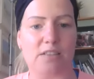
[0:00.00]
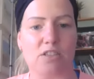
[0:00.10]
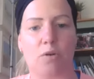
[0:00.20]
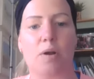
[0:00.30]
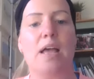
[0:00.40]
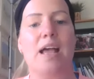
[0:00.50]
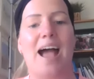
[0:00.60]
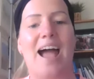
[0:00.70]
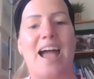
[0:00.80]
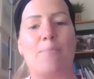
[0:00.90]
So
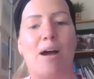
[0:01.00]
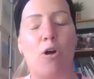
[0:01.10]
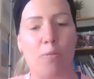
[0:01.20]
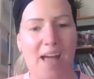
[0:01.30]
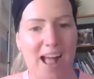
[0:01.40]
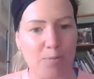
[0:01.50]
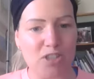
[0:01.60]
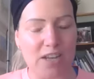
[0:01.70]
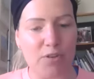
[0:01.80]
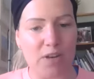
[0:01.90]
I hope that helps
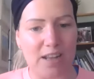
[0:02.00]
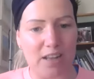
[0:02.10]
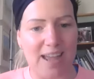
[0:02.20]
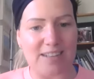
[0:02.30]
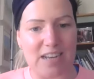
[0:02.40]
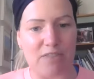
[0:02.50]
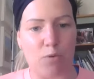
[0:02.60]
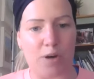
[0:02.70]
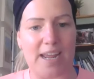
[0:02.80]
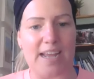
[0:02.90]
you, give you a little idea of
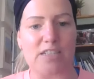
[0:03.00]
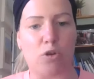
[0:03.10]
what it is.